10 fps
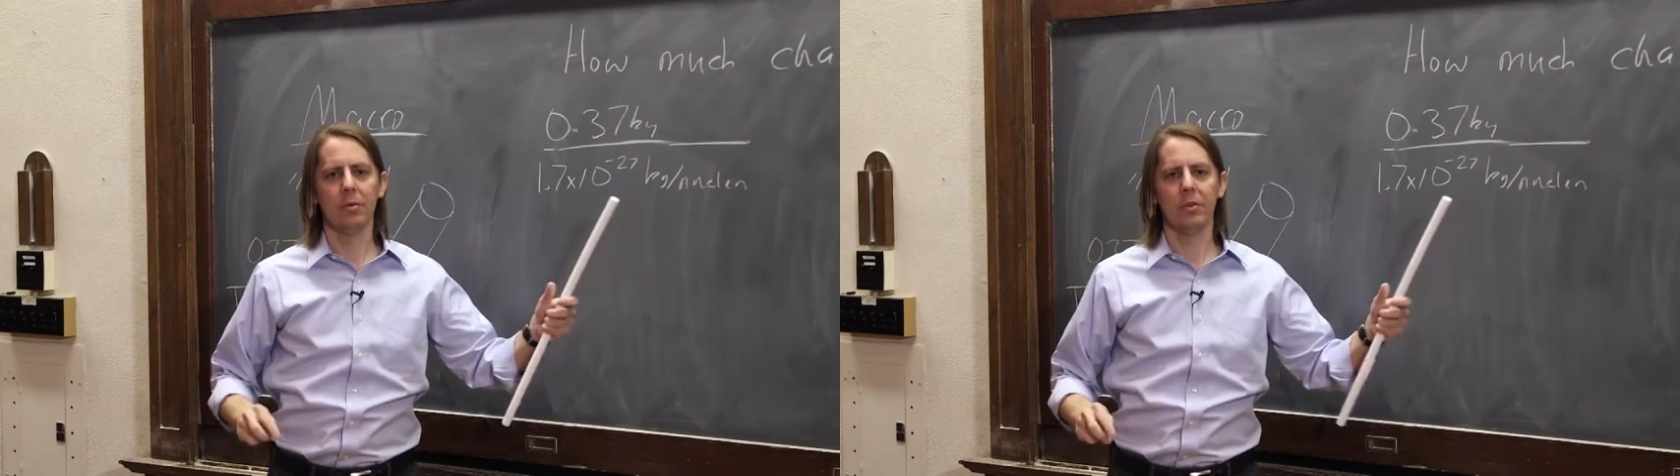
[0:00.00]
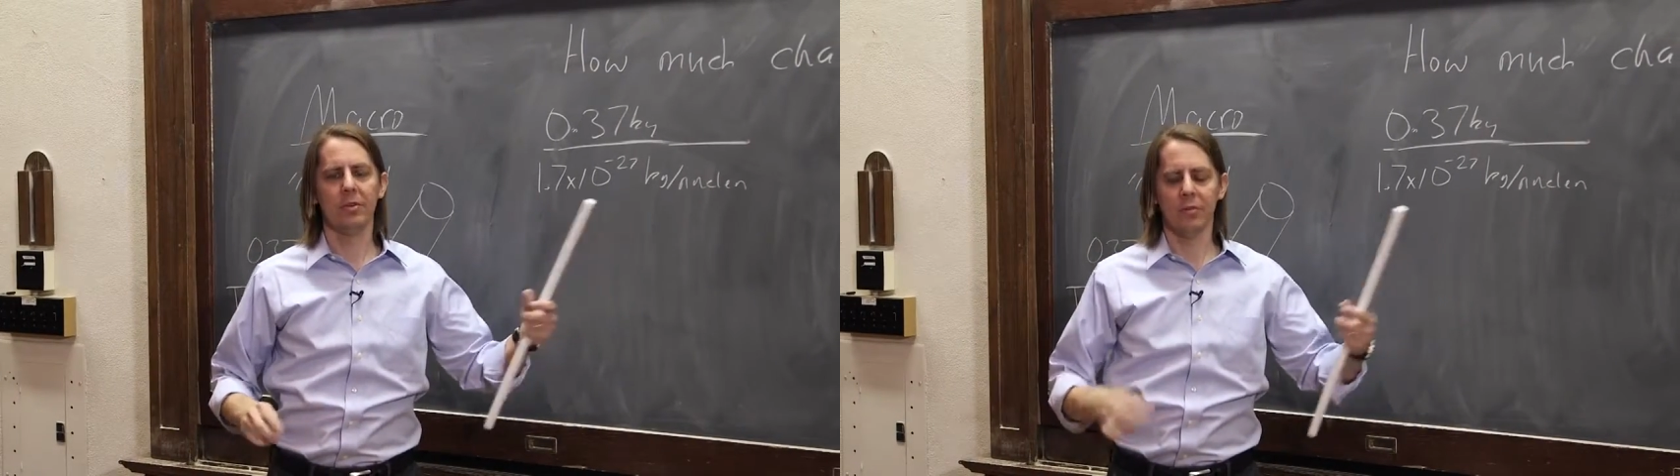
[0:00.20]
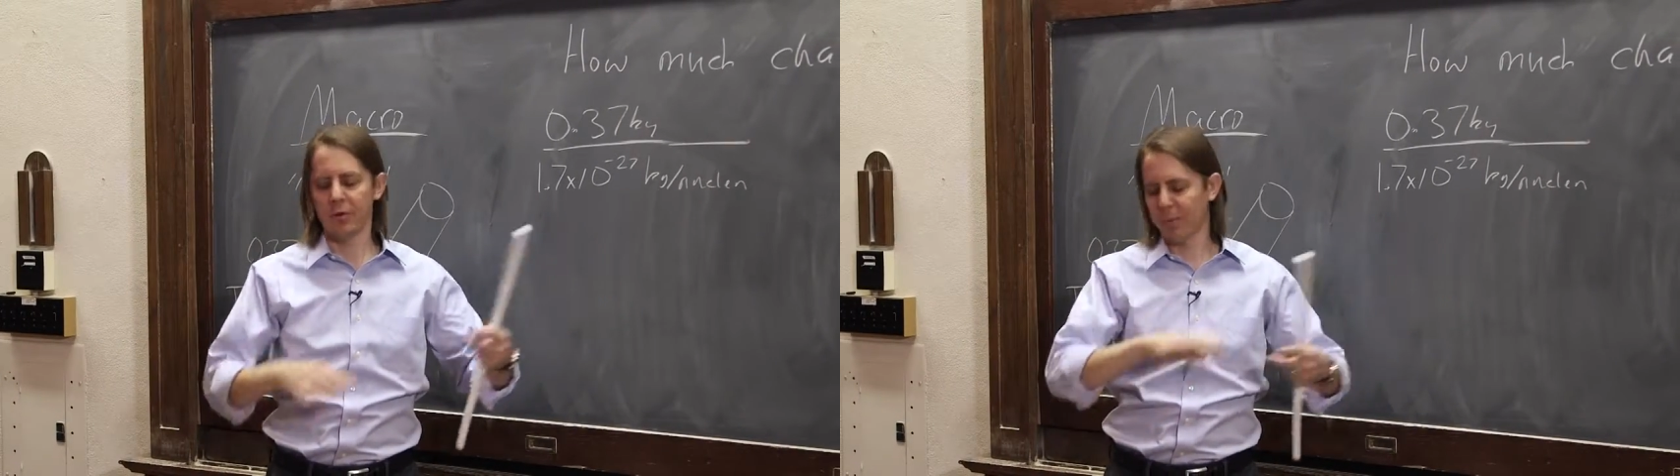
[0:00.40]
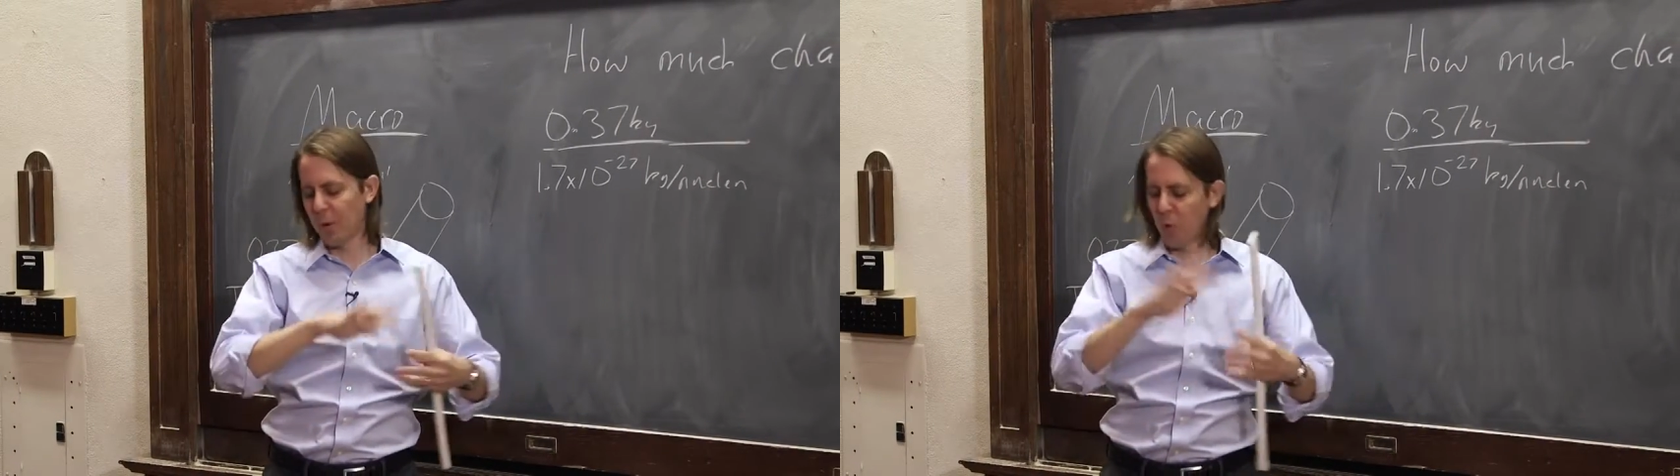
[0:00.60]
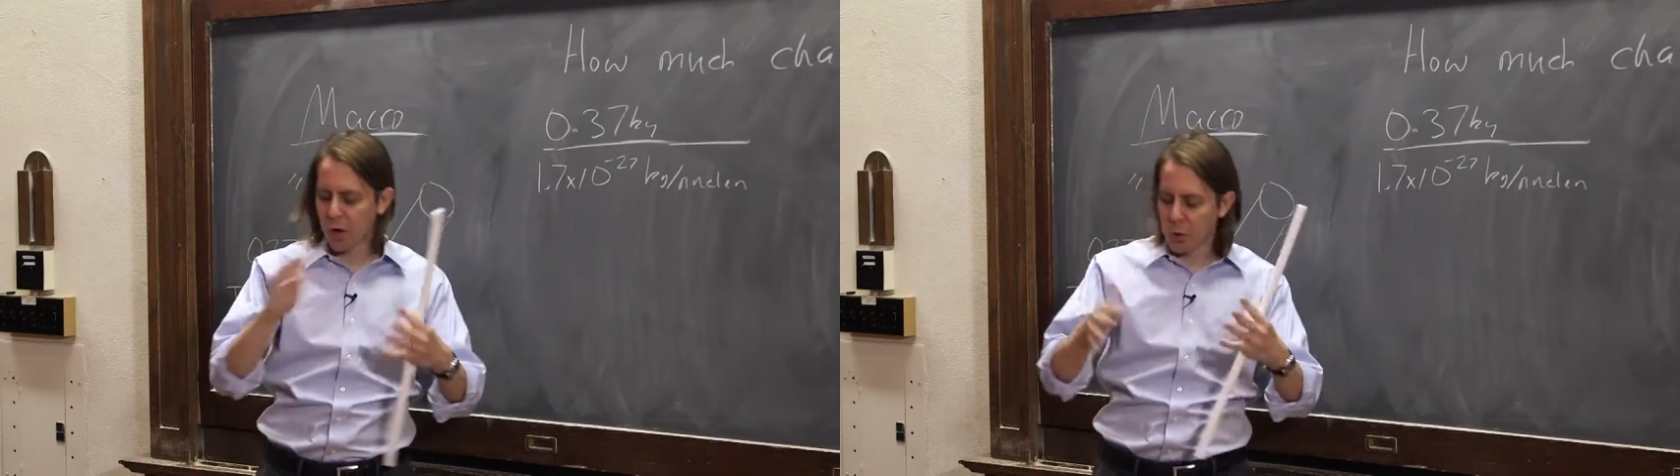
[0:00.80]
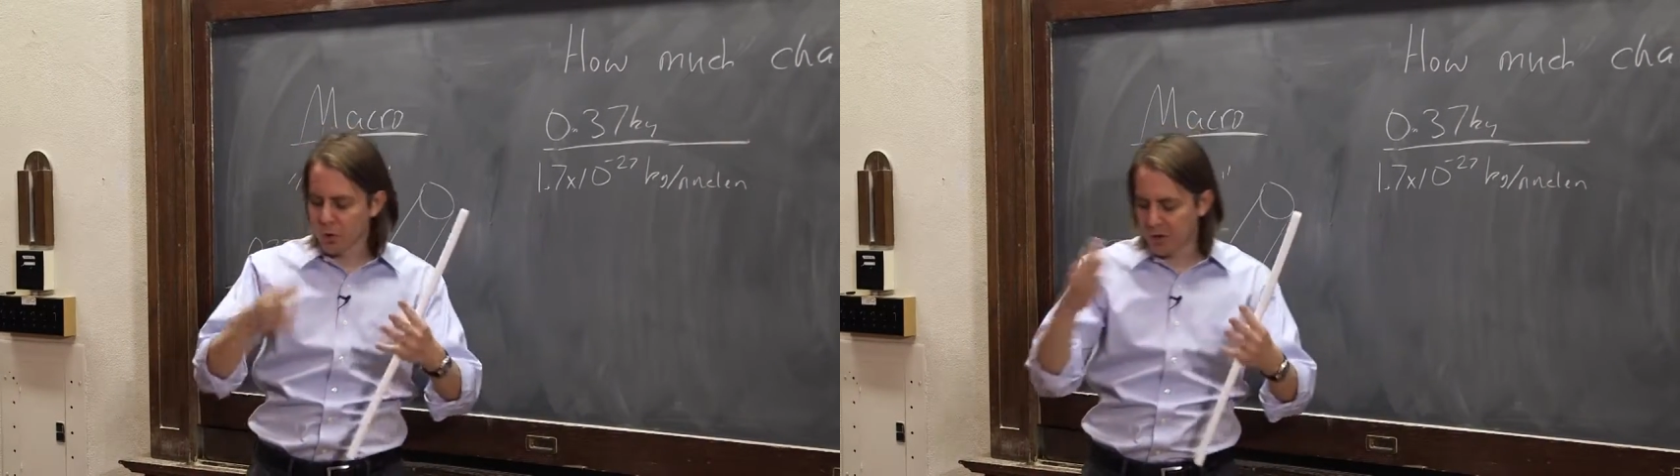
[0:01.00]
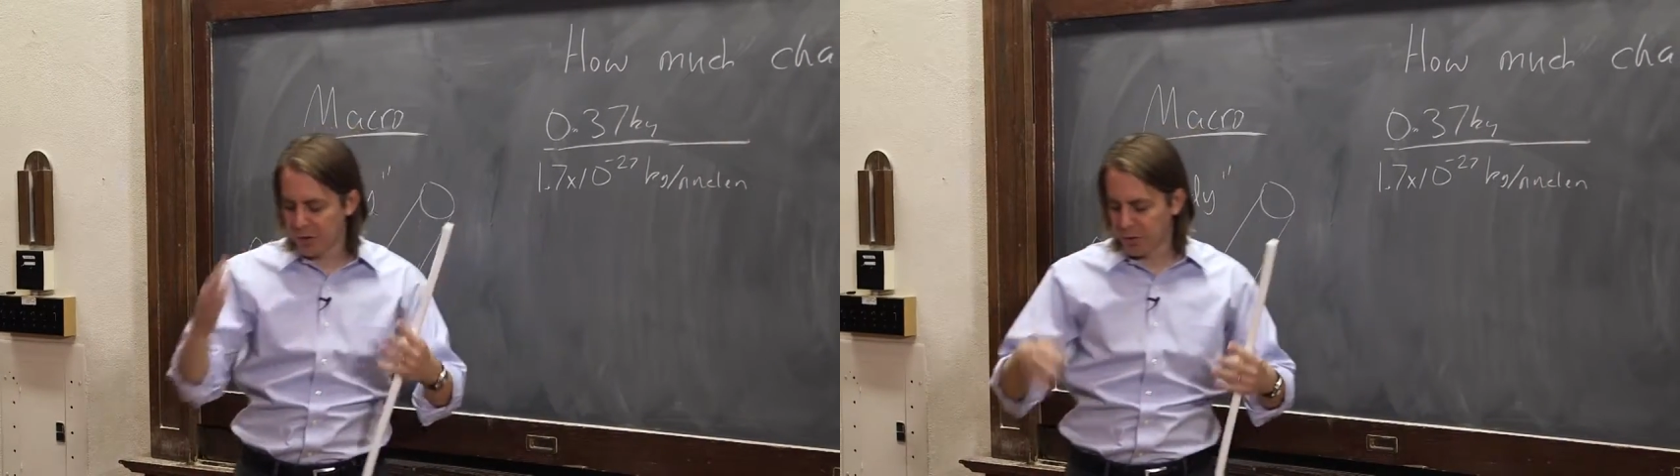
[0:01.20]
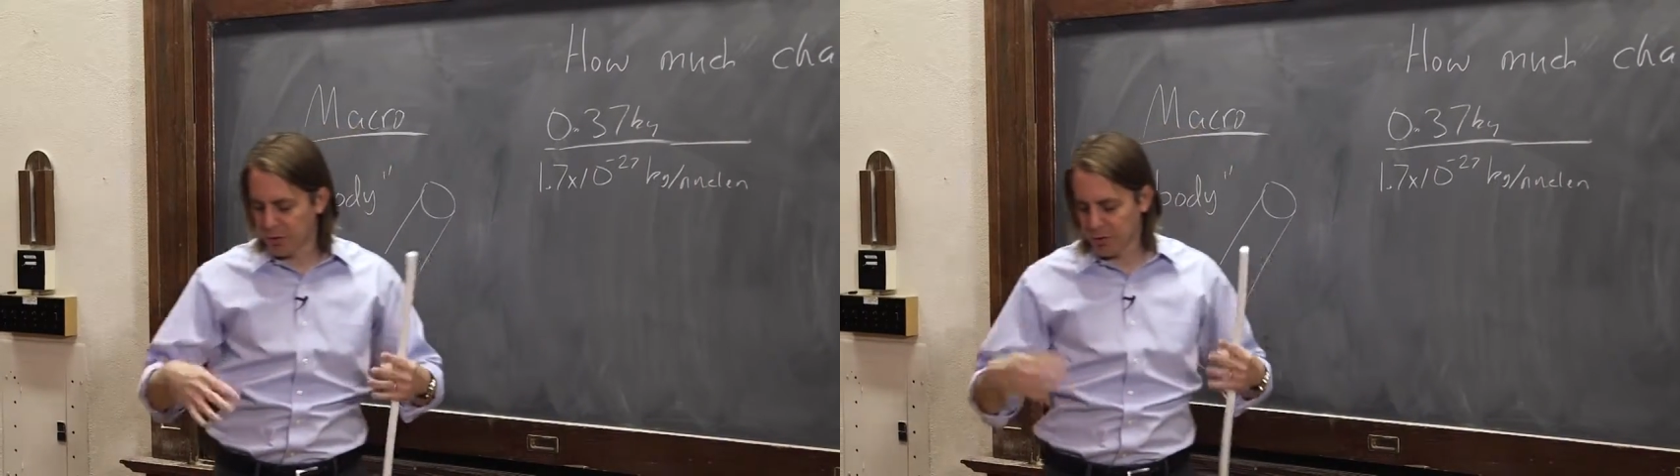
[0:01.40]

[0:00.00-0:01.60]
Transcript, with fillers: Just if you're talking about one or the other,